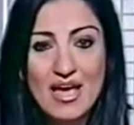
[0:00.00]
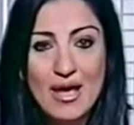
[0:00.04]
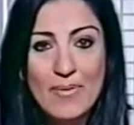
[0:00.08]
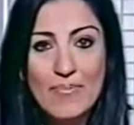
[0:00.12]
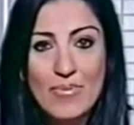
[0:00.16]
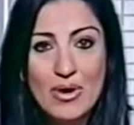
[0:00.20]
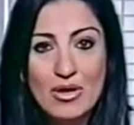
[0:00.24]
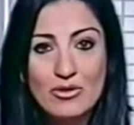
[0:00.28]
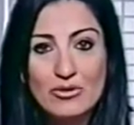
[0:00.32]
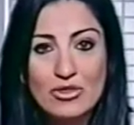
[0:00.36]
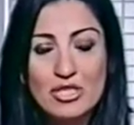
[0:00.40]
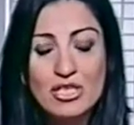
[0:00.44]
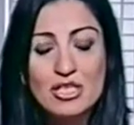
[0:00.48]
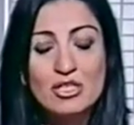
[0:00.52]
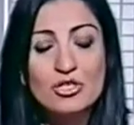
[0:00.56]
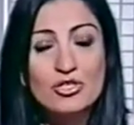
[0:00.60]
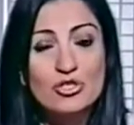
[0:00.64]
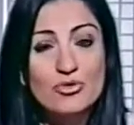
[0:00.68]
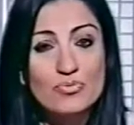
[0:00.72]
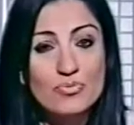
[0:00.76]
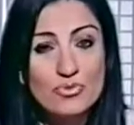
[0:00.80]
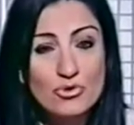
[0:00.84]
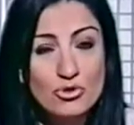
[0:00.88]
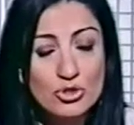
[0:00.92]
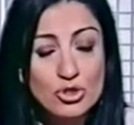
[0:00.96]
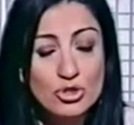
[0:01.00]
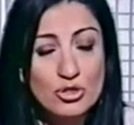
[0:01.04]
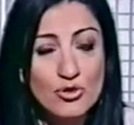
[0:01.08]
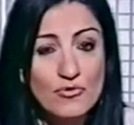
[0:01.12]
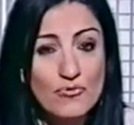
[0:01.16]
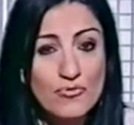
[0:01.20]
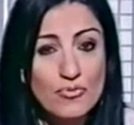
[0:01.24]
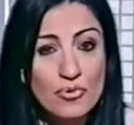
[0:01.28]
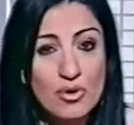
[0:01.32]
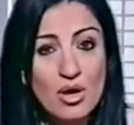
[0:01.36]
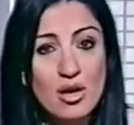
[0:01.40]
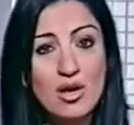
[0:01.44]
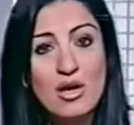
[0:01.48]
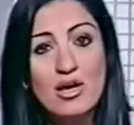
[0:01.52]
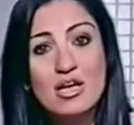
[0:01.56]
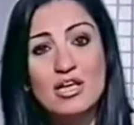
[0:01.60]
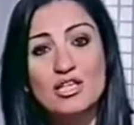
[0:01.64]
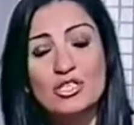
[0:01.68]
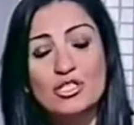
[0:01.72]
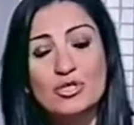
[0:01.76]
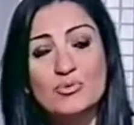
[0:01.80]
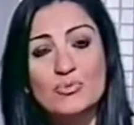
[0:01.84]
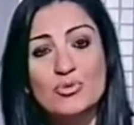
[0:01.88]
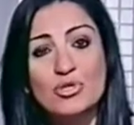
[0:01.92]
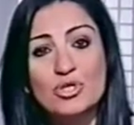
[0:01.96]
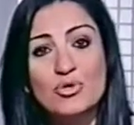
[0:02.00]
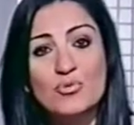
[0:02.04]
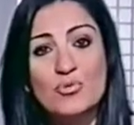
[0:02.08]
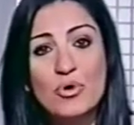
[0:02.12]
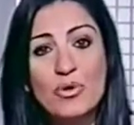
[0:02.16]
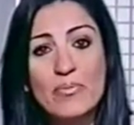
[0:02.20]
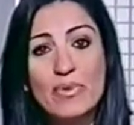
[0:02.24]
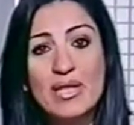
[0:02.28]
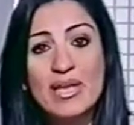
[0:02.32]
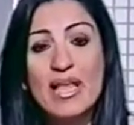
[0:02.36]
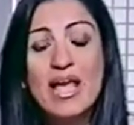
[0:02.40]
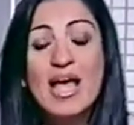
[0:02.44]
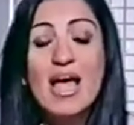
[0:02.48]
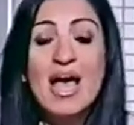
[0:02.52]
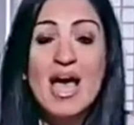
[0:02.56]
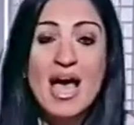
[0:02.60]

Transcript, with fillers: about the contribution of uh, Egyptian women.